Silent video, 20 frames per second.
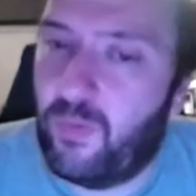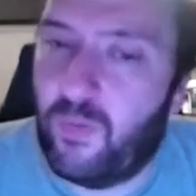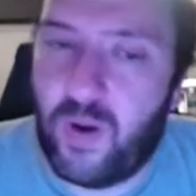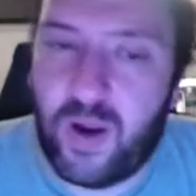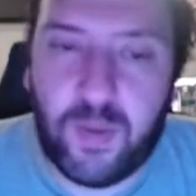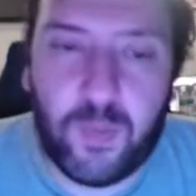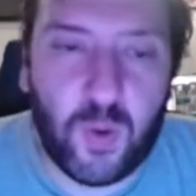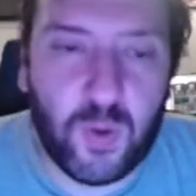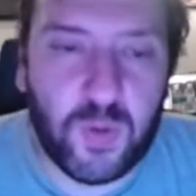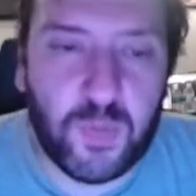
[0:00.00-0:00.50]

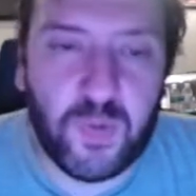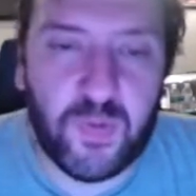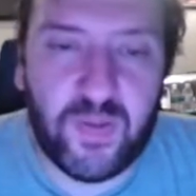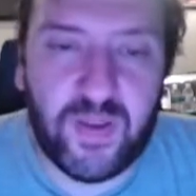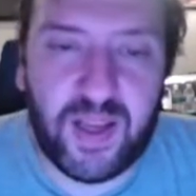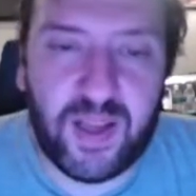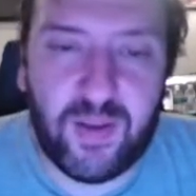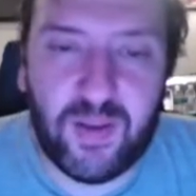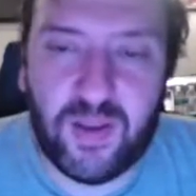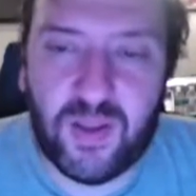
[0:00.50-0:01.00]
multiple
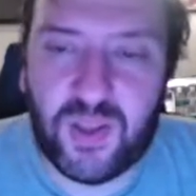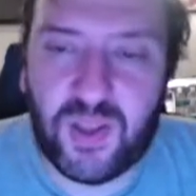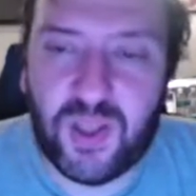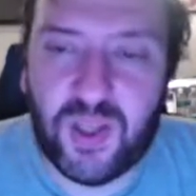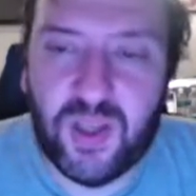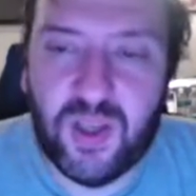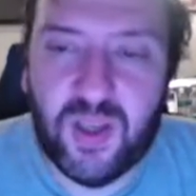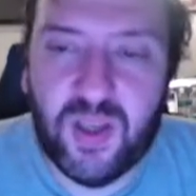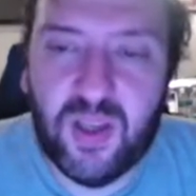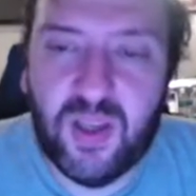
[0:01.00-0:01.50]
vanillas.
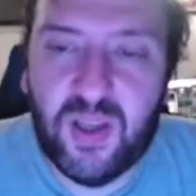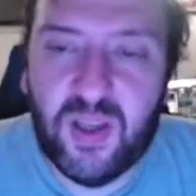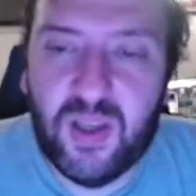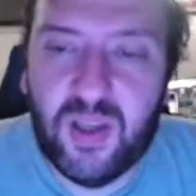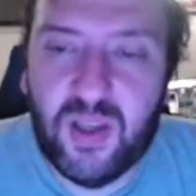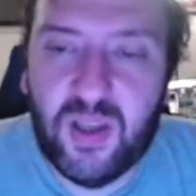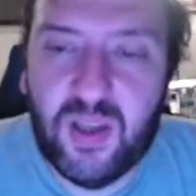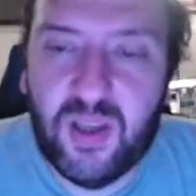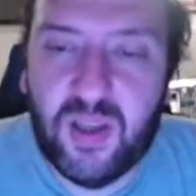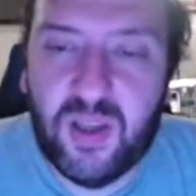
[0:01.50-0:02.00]

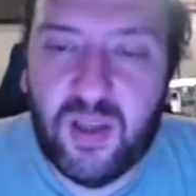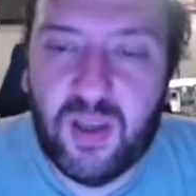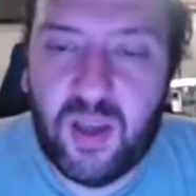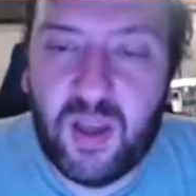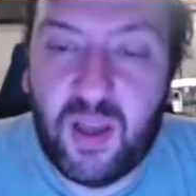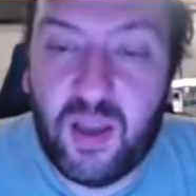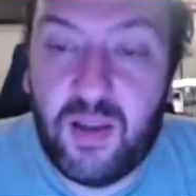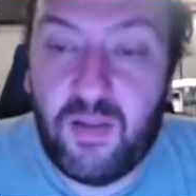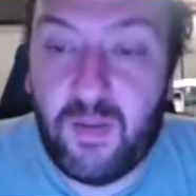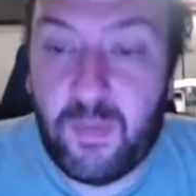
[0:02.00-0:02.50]

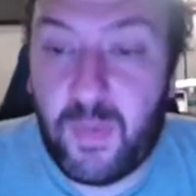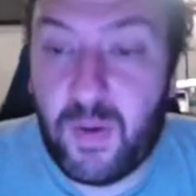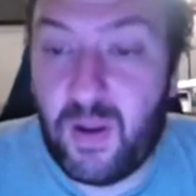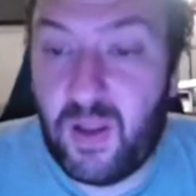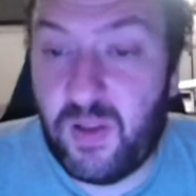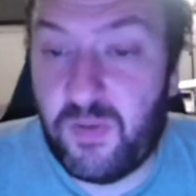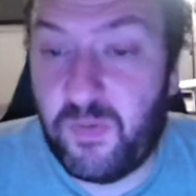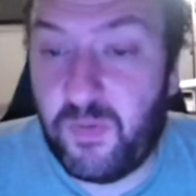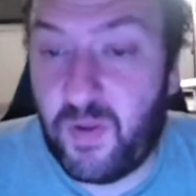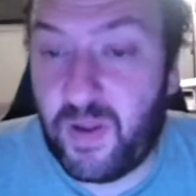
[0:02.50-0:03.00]
And remember,
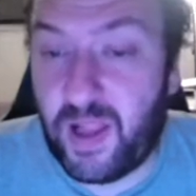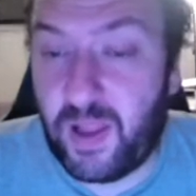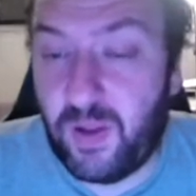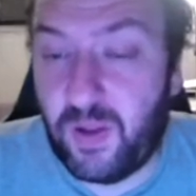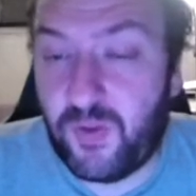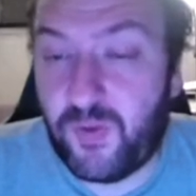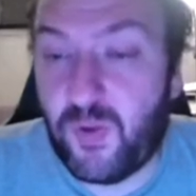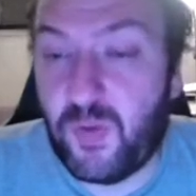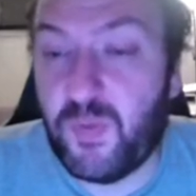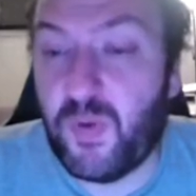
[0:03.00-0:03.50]
it's vanillas
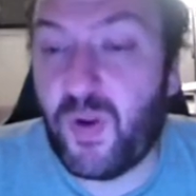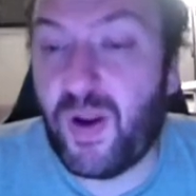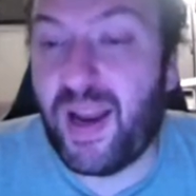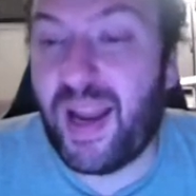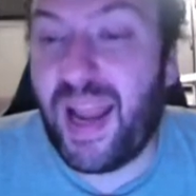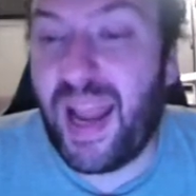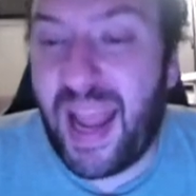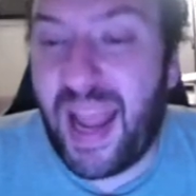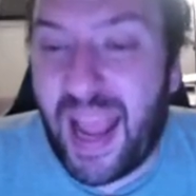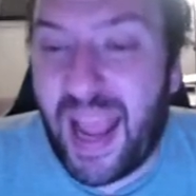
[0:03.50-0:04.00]
from your
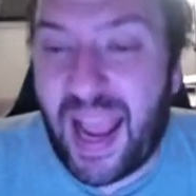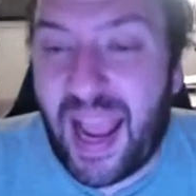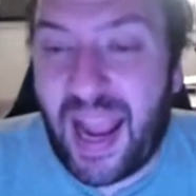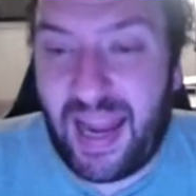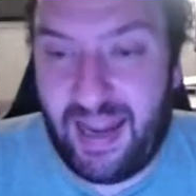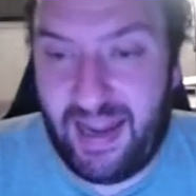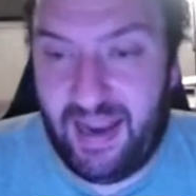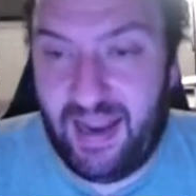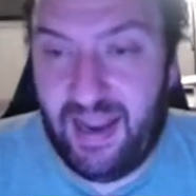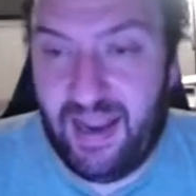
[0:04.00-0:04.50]

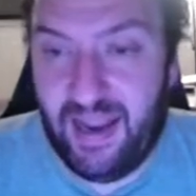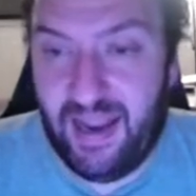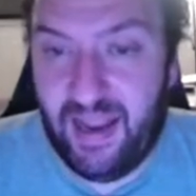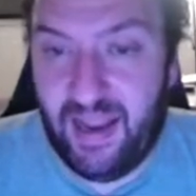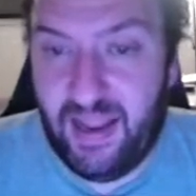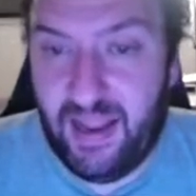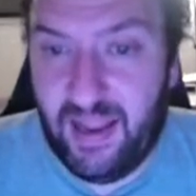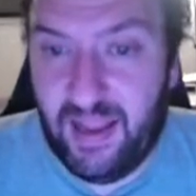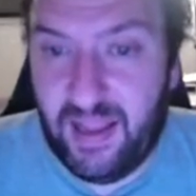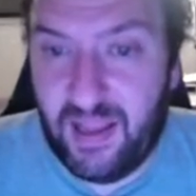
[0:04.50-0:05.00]
hand.
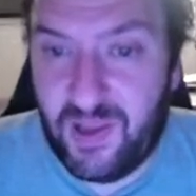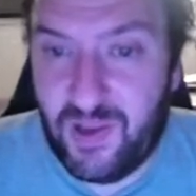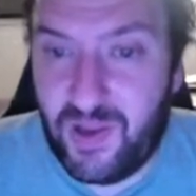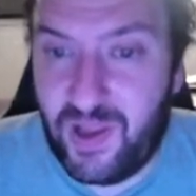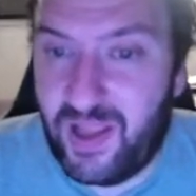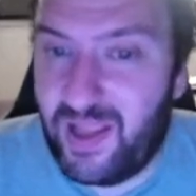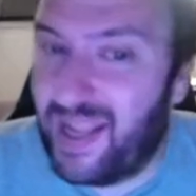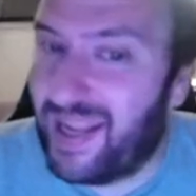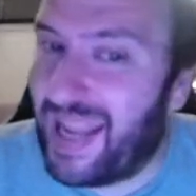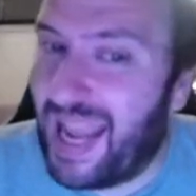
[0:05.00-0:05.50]

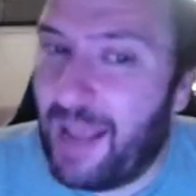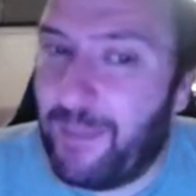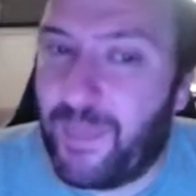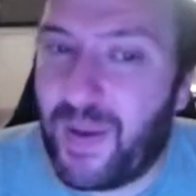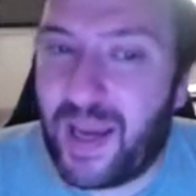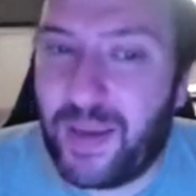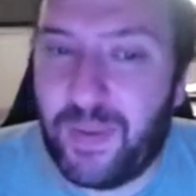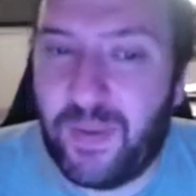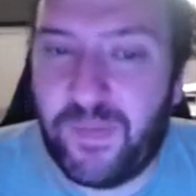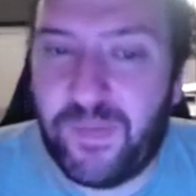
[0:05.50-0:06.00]
They can't be
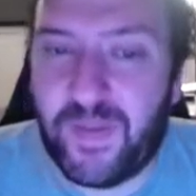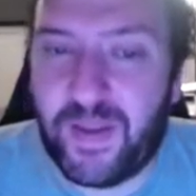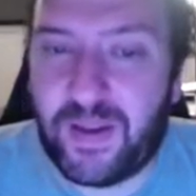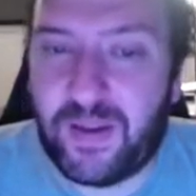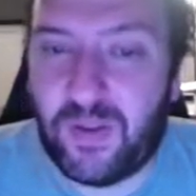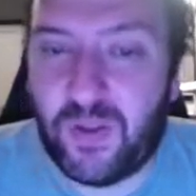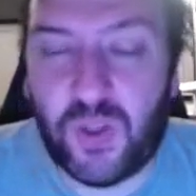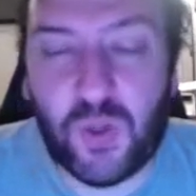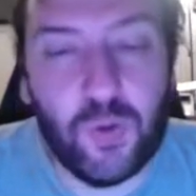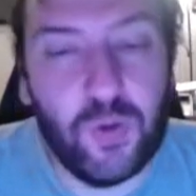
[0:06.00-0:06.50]
on the
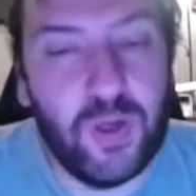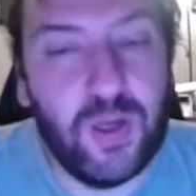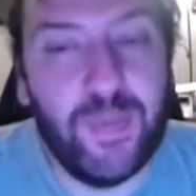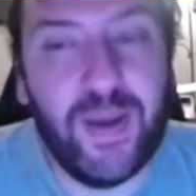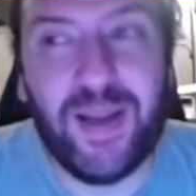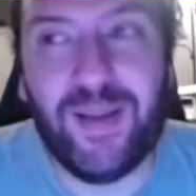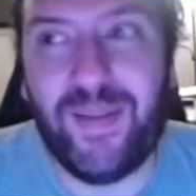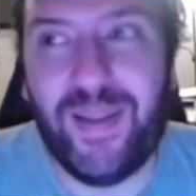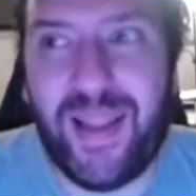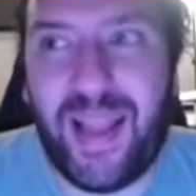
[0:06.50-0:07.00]
field, so
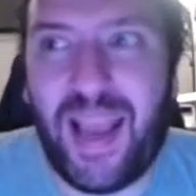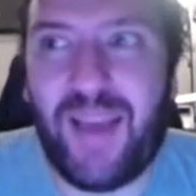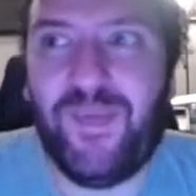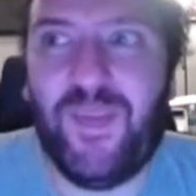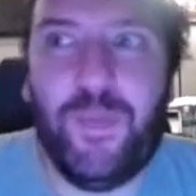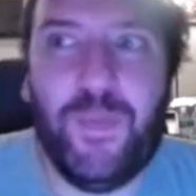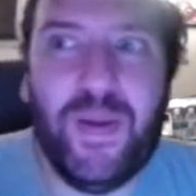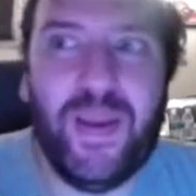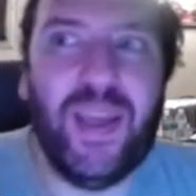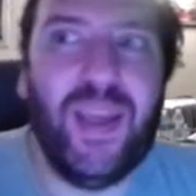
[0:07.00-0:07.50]
automatically they have to
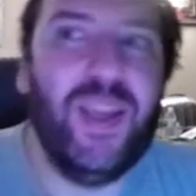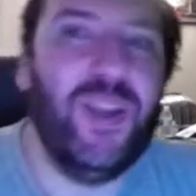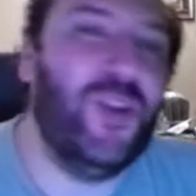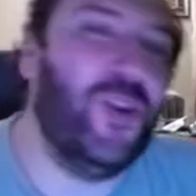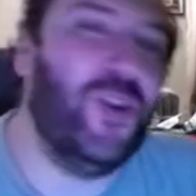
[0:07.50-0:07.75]
be in your